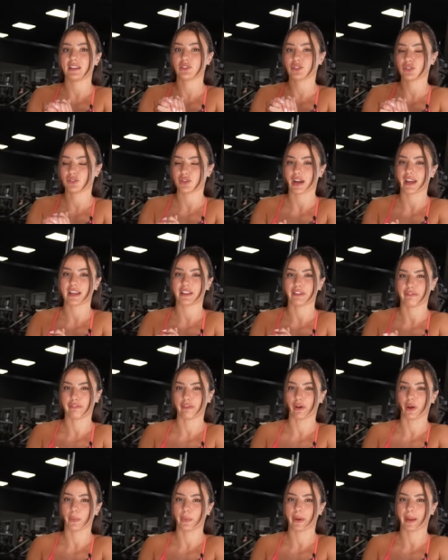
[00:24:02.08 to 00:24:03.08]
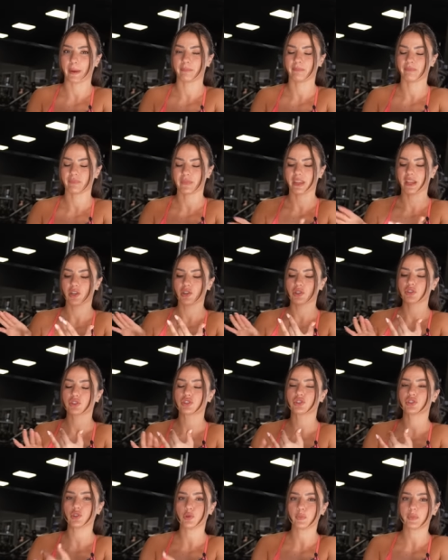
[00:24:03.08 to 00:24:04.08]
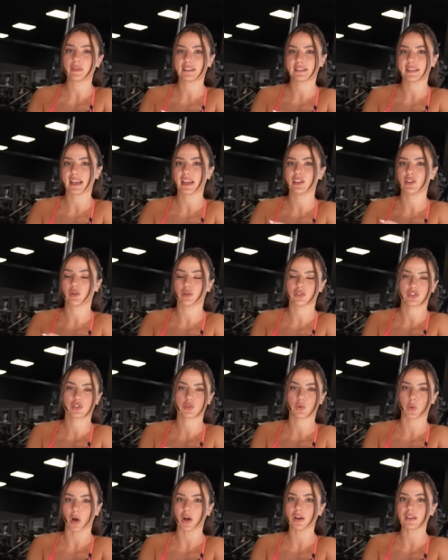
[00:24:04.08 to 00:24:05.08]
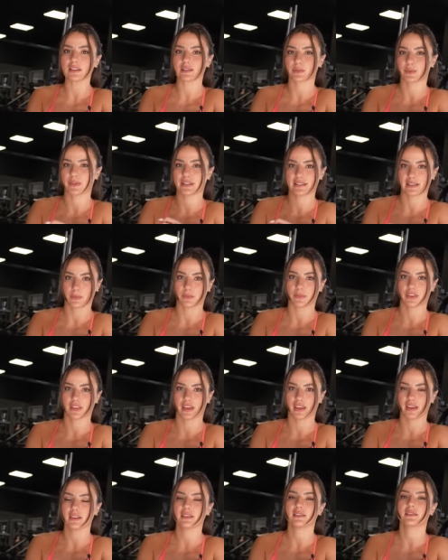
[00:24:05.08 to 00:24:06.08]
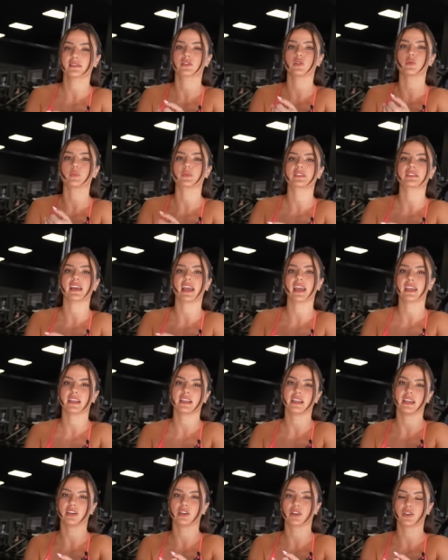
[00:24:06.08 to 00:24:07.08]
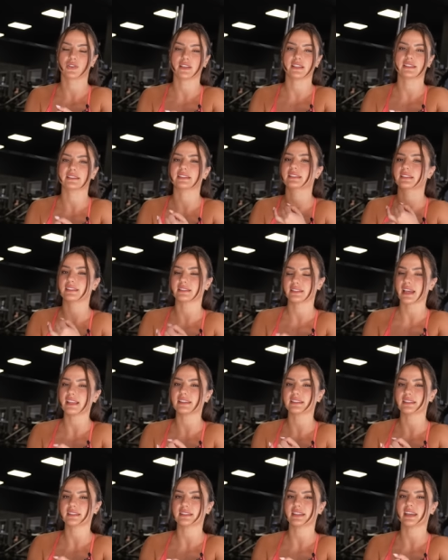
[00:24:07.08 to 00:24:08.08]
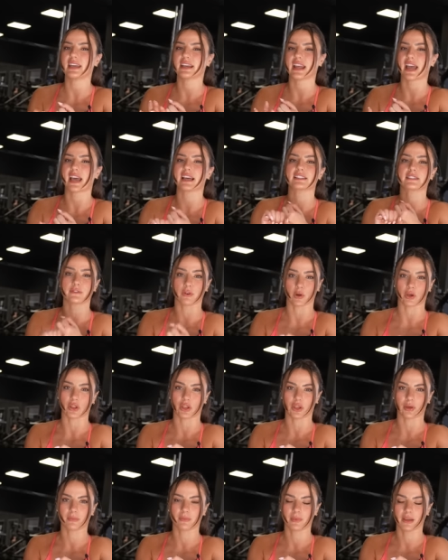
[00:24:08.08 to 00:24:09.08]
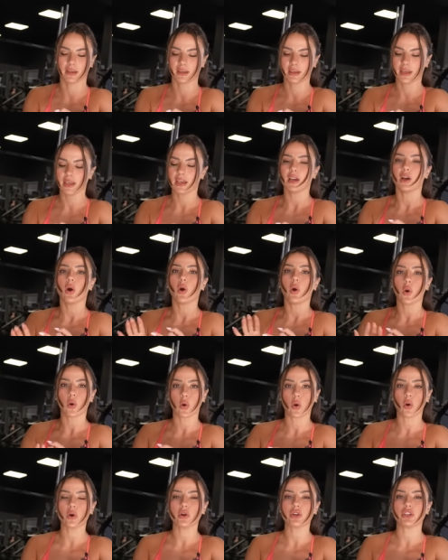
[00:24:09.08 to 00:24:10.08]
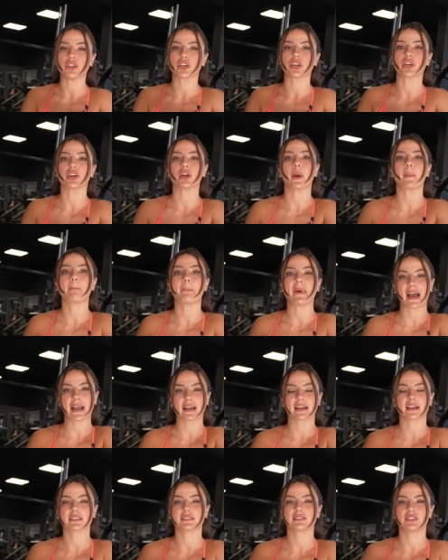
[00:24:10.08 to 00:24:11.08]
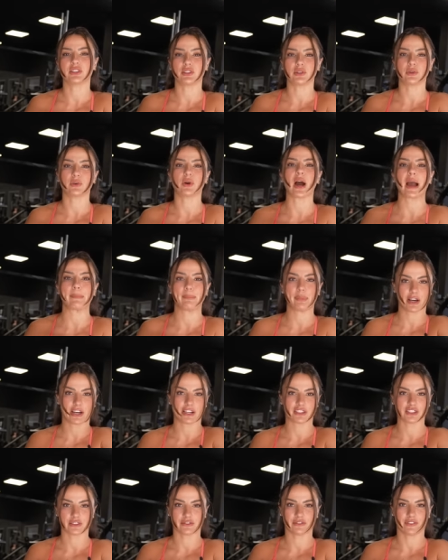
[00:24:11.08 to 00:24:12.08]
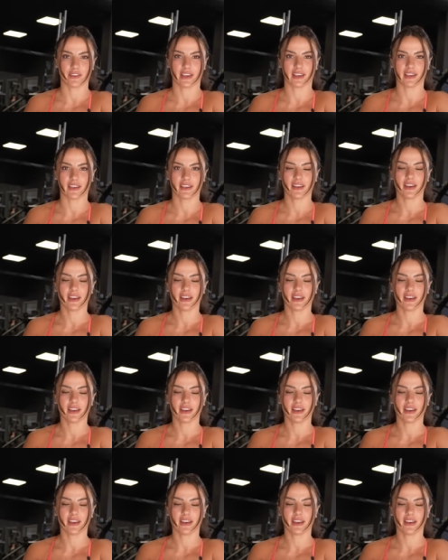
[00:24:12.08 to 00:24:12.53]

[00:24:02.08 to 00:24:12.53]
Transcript: trying the following. Superset your squats with something. Supersetting increases intensity and adds volume. Or you can go back to your hypertrophy,